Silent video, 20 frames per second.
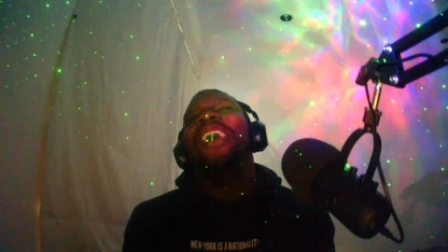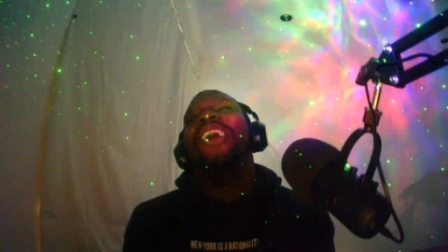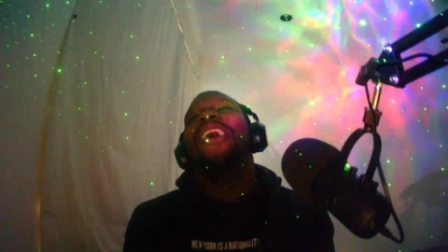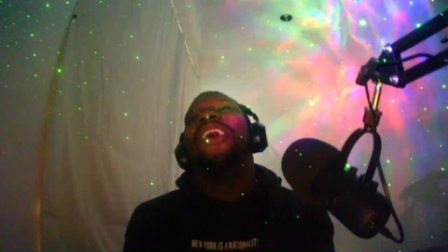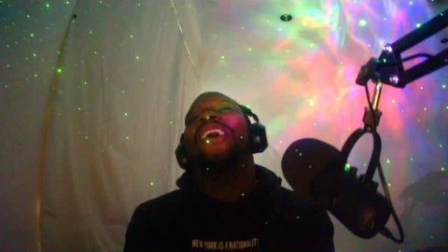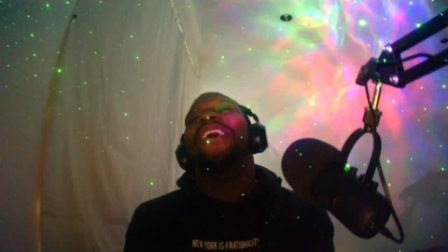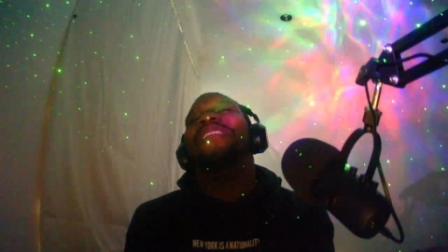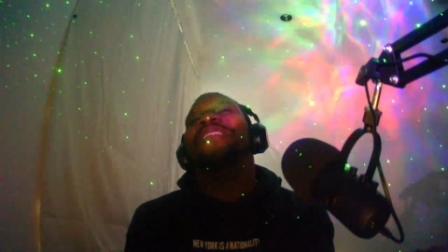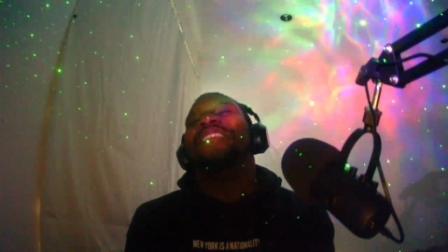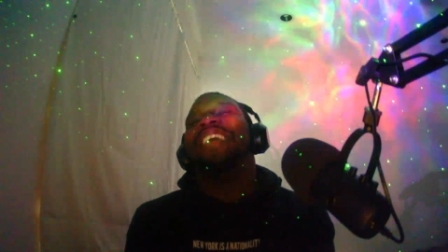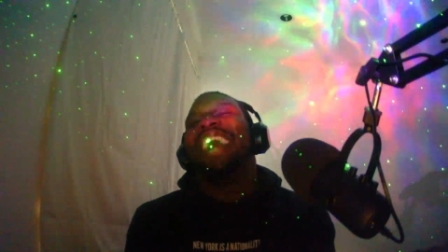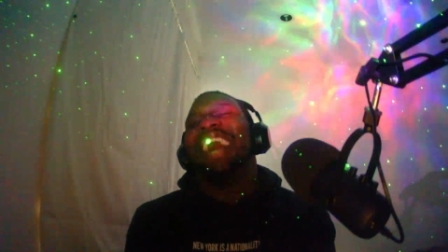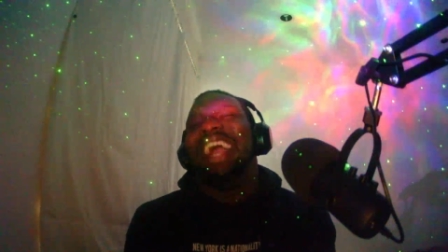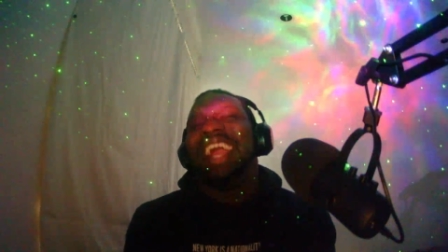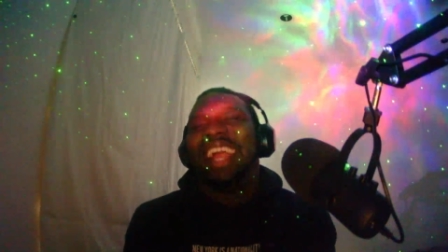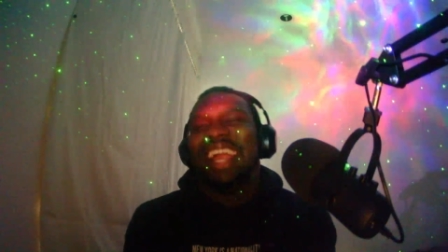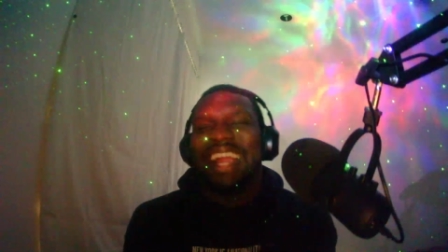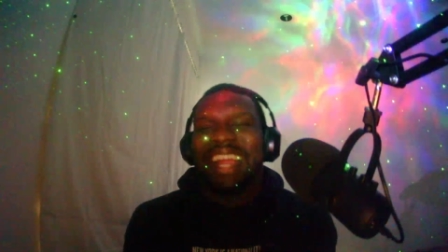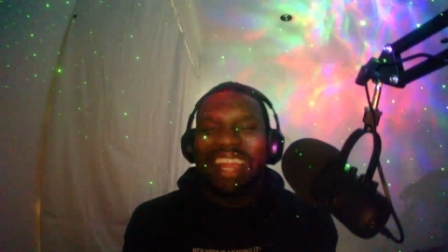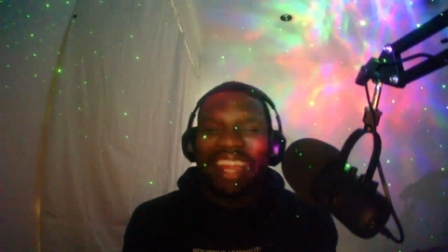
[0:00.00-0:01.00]
Oh
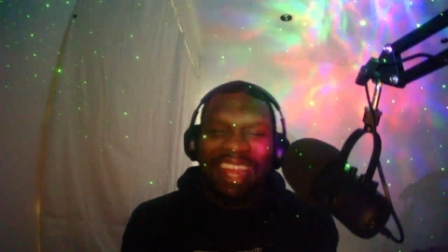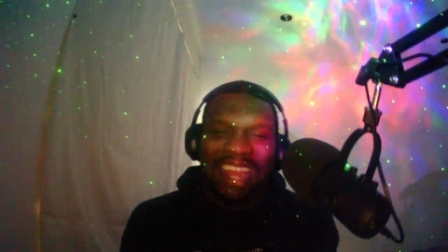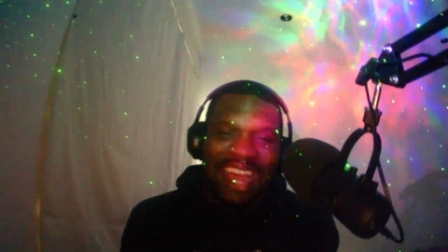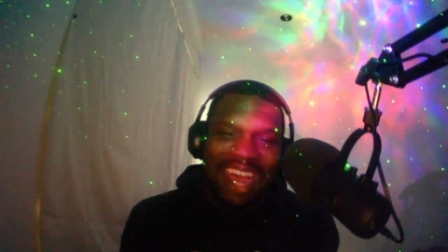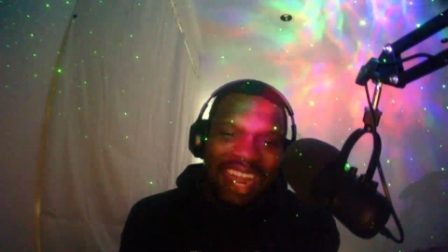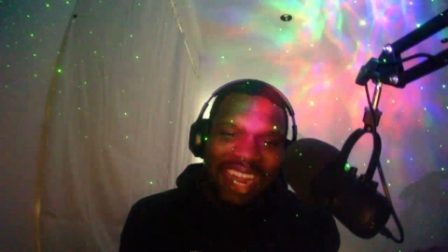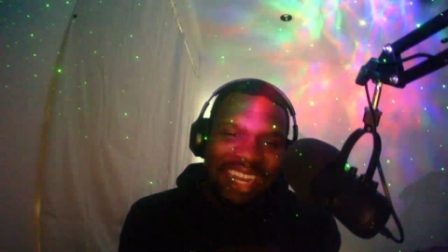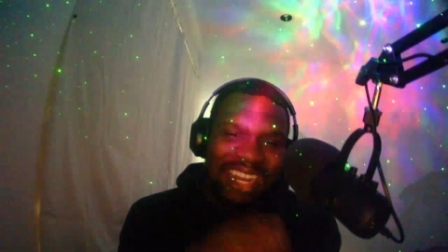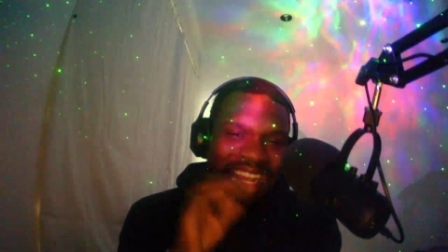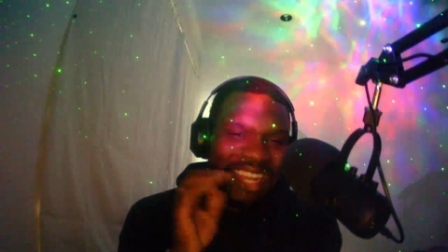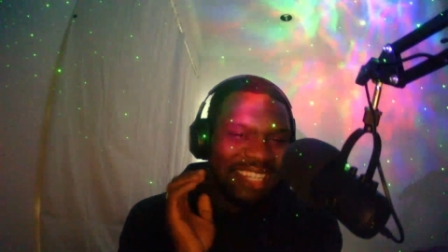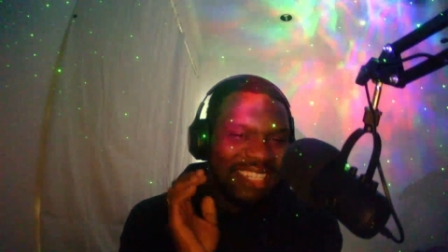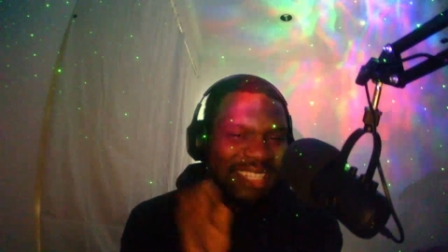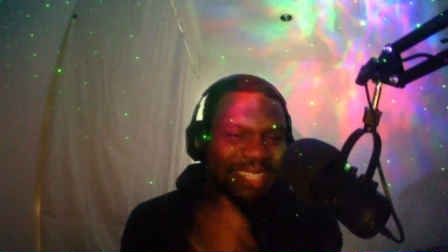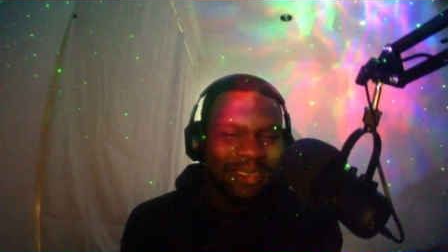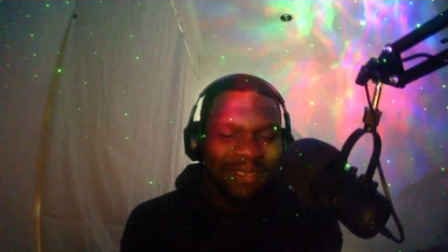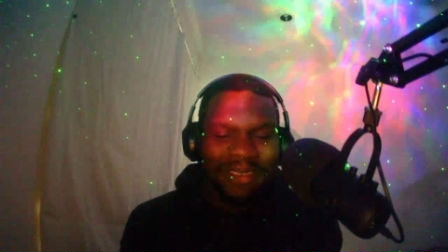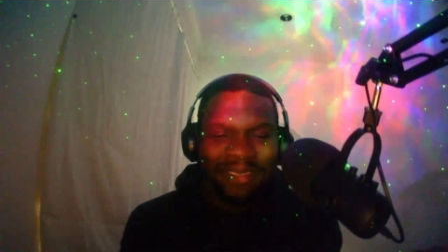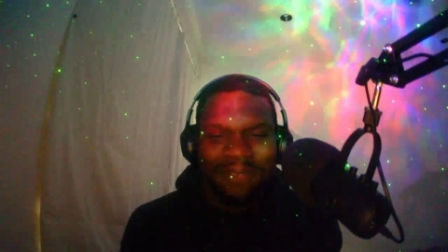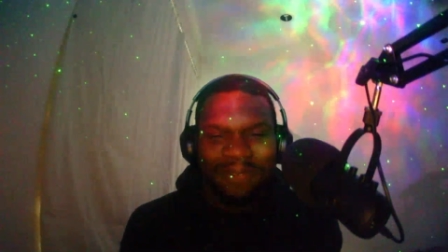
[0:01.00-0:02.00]
my god, that
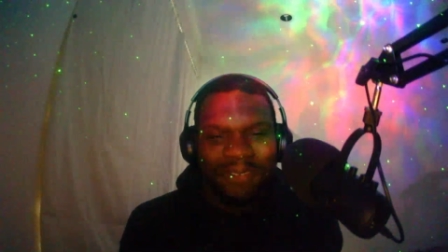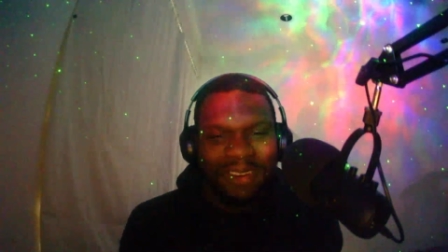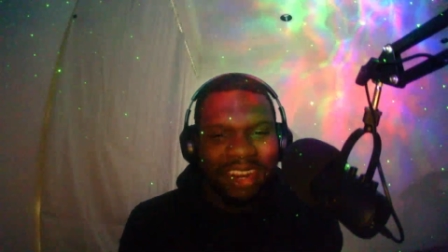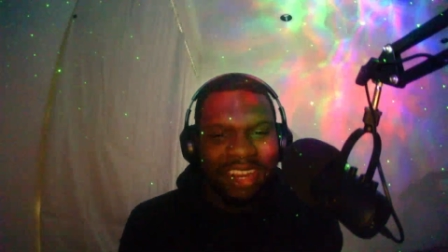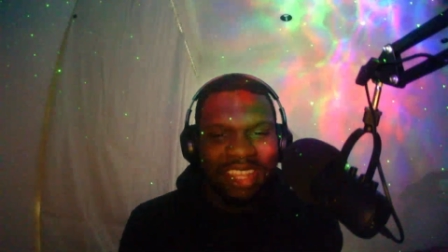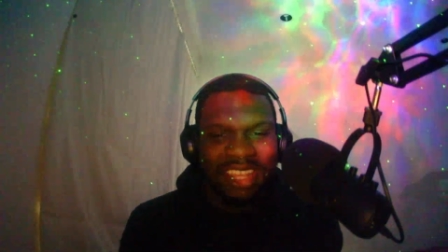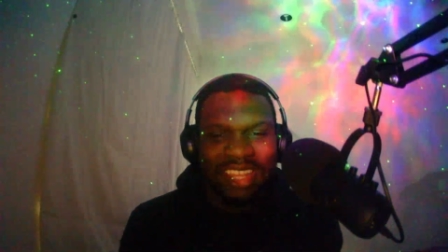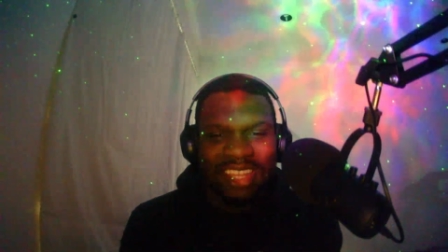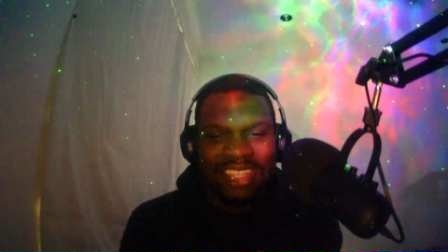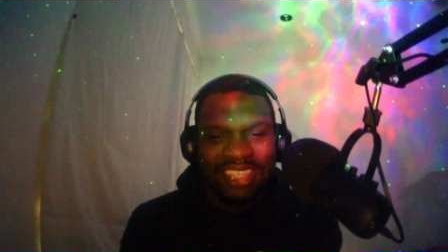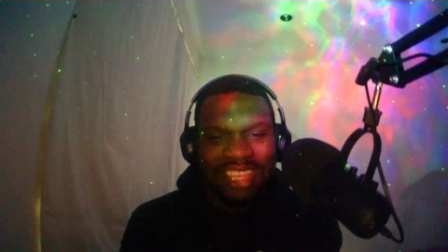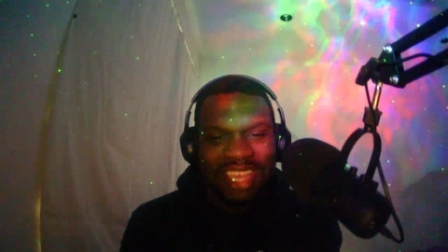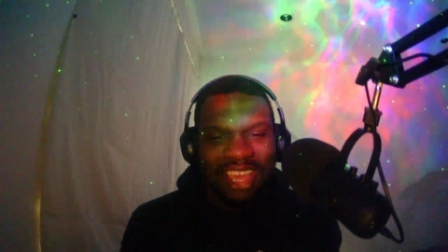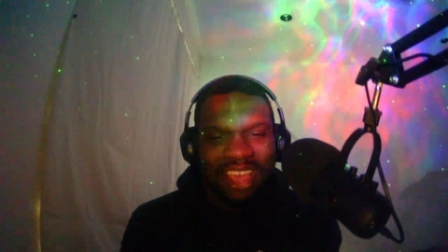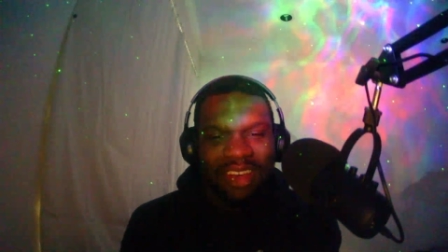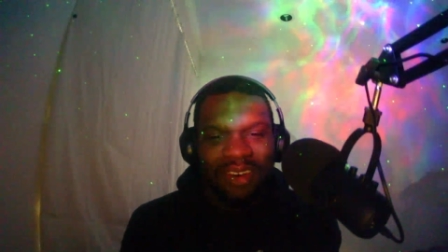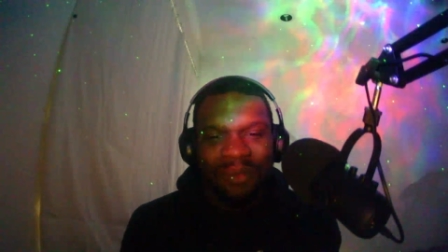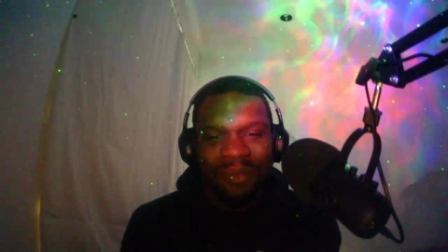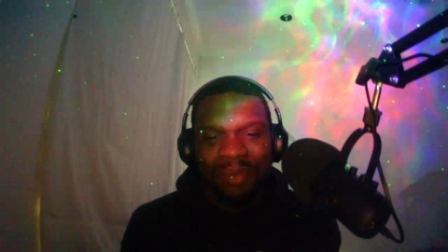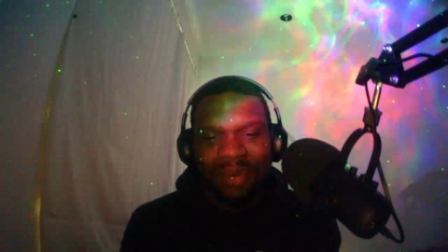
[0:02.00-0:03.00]
shit was funny as
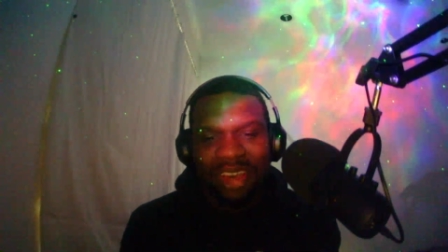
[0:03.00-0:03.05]
hell.